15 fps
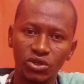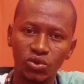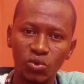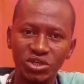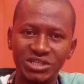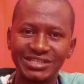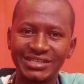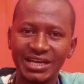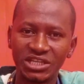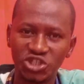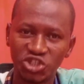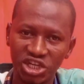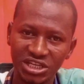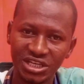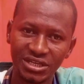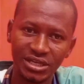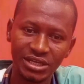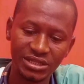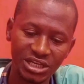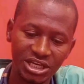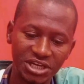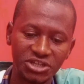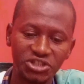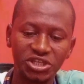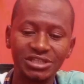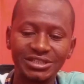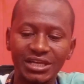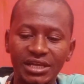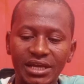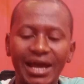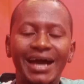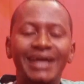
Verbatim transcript: You start shaking it gently